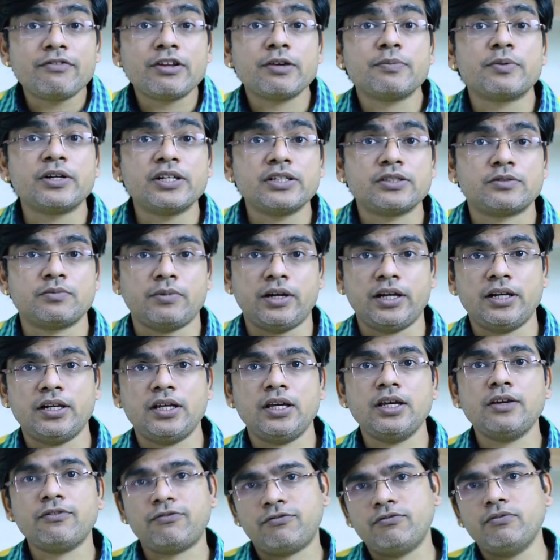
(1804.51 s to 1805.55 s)
everybody's mind:
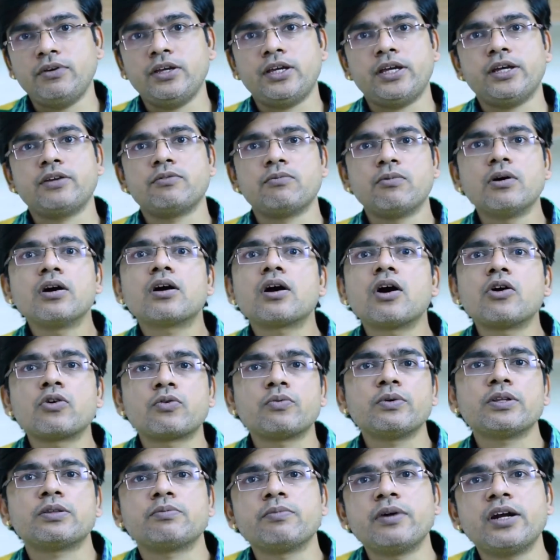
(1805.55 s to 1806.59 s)
if we can work
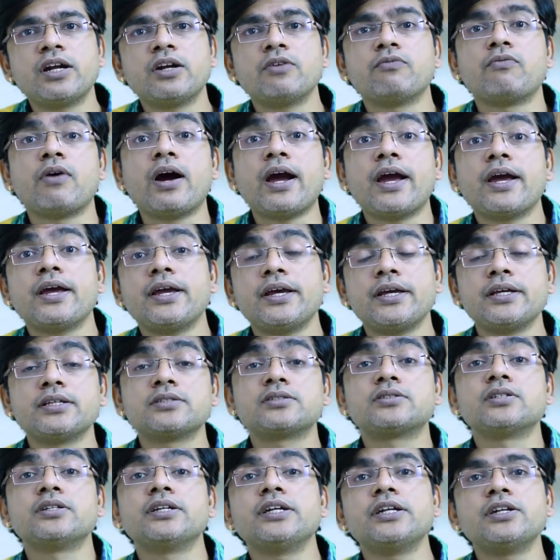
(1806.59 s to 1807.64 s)
out with MAD, why
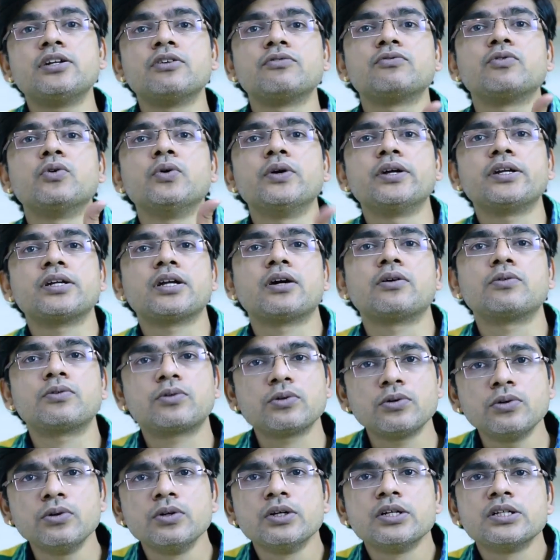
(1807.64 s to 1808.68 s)
is the need of going down
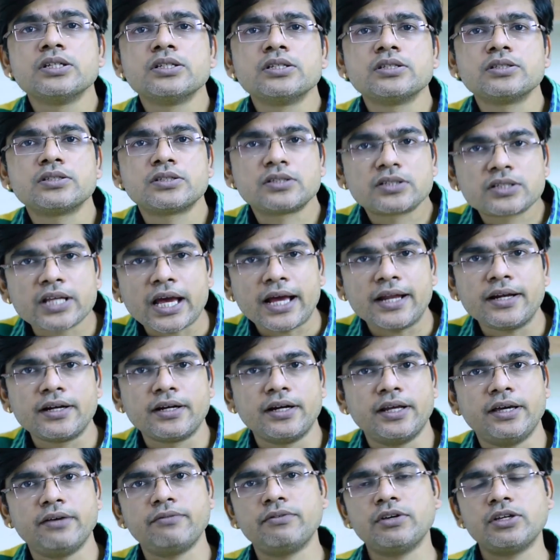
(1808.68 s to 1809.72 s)
to
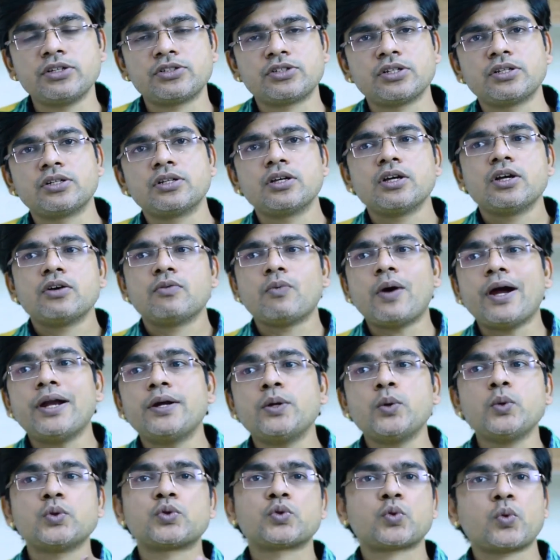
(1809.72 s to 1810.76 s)
standard deviation? Why
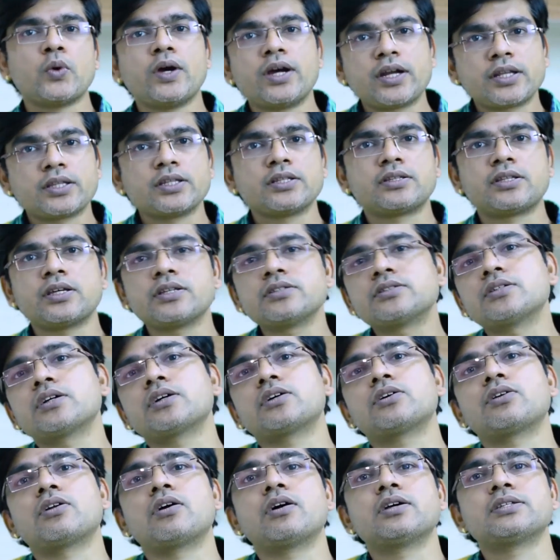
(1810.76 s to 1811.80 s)
do you square the things
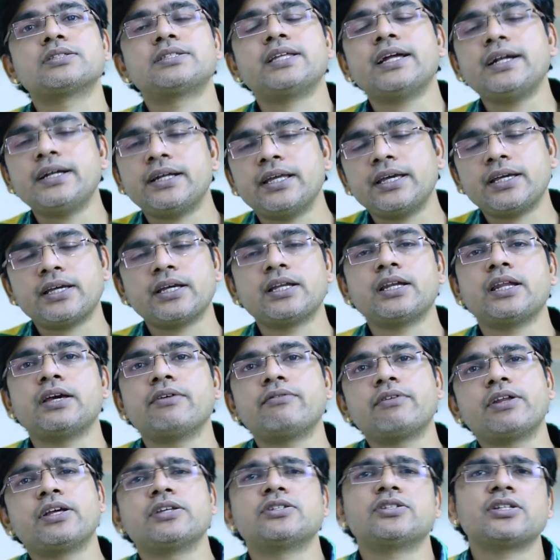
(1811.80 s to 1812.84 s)
across, then take an
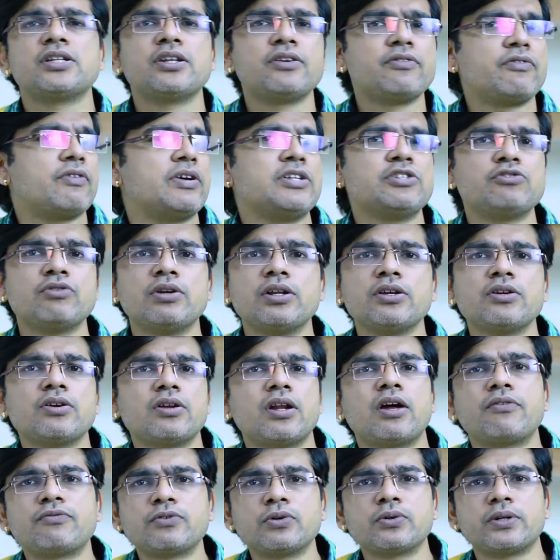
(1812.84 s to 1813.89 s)
average, and eventually
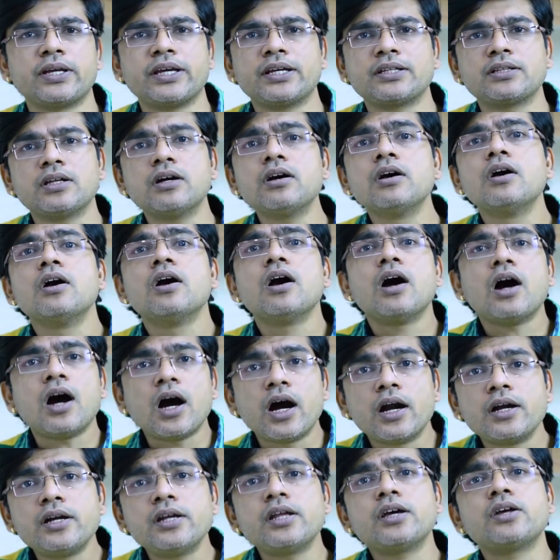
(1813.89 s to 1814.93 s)
you'll have to take the
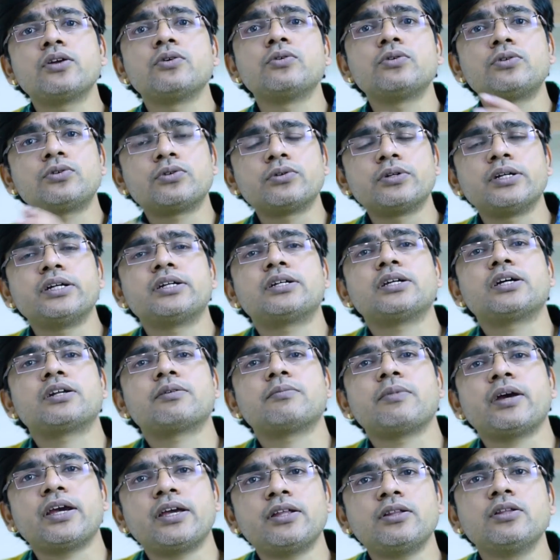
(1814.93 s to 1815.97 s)
under root to
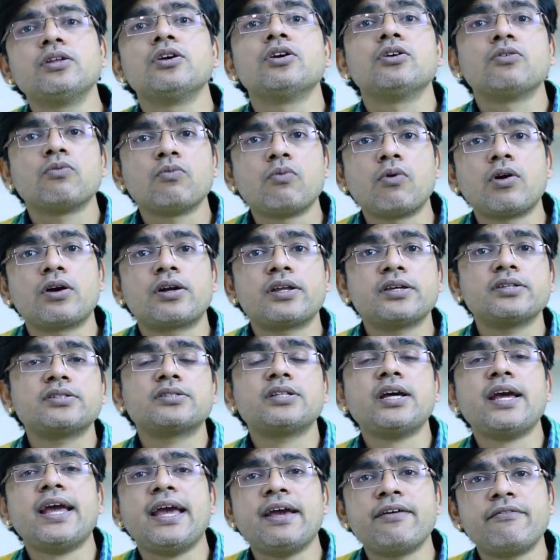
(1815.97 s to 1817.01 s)
determine what
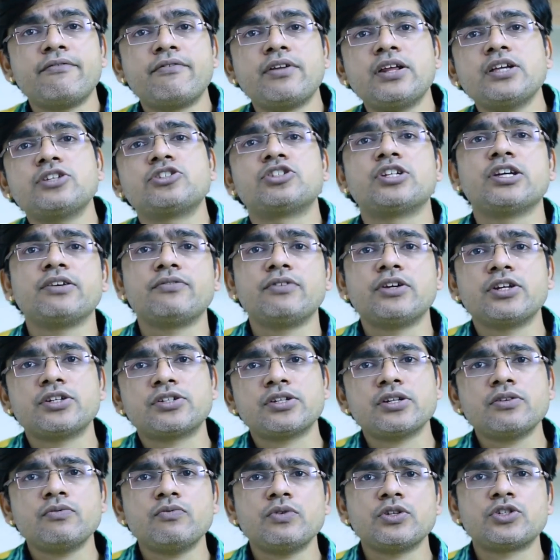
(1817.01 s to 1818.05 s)
is the average
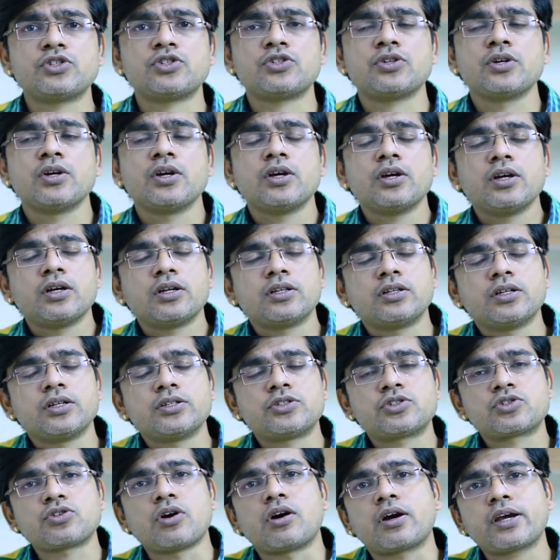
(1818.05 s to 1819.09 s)
deviation which
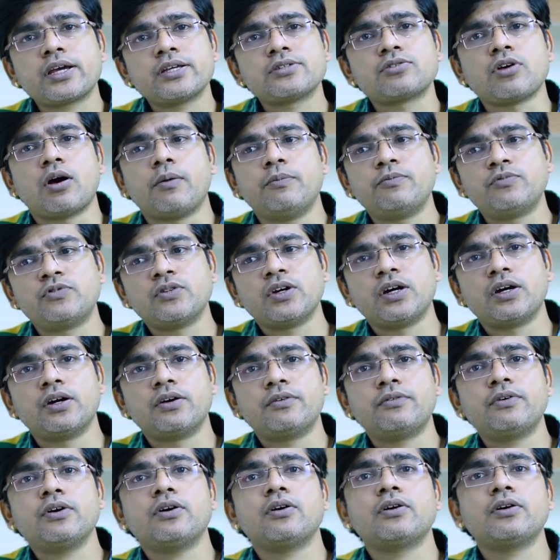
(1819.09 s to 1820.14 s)
the stock has
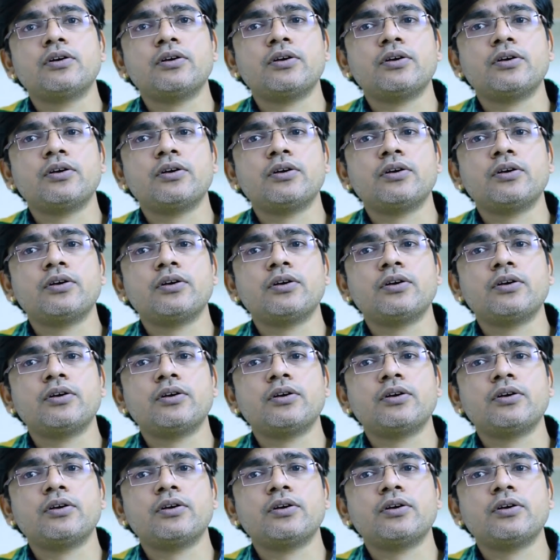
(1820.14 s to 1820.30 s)
observed